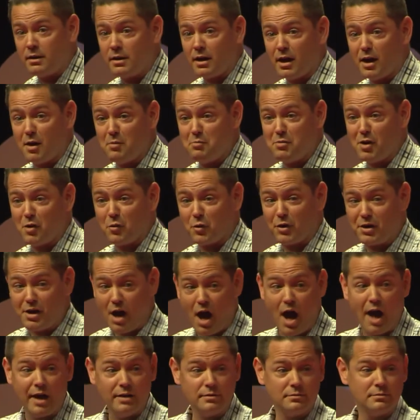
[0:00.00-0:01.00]
but we're
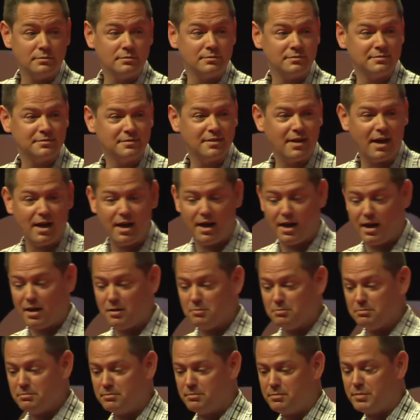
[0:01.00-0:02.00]
not.
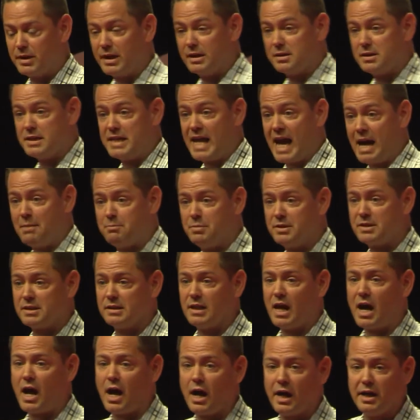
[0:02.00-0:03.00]
Because the app is
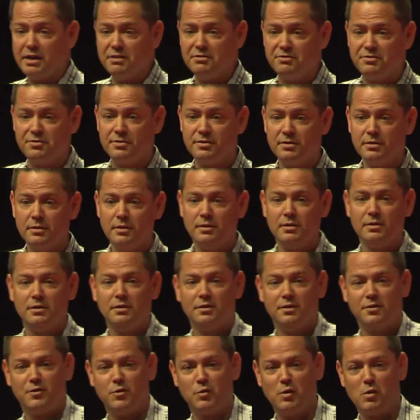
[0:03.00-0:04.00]
live,
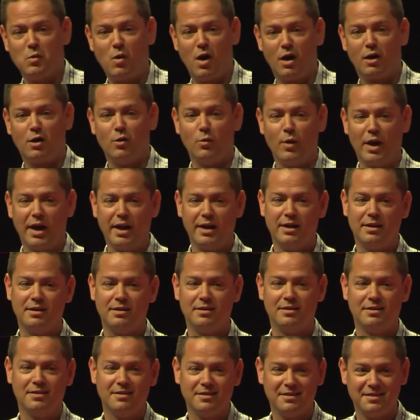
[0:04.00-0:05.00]
do we walk away?
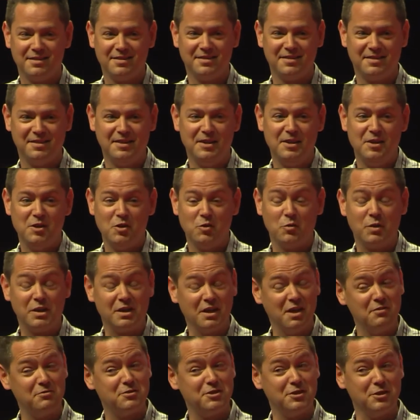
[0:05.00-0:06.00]
We'd
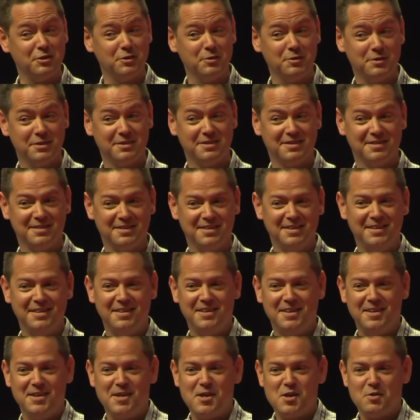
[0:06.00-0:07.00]
love to,
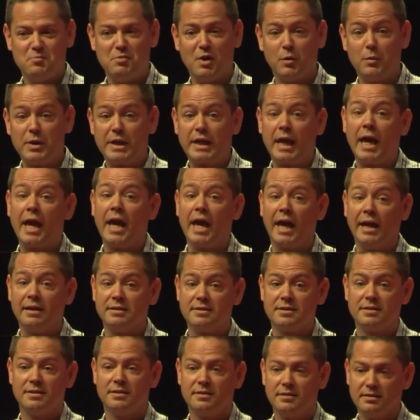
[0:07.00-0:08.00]
but we
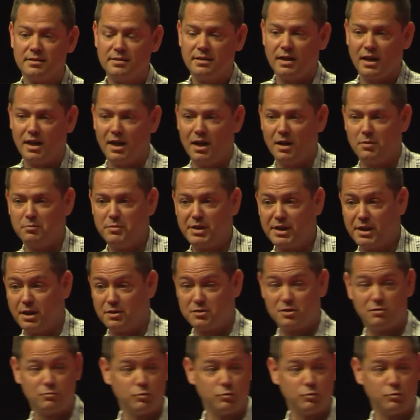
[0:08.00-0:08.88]
can't because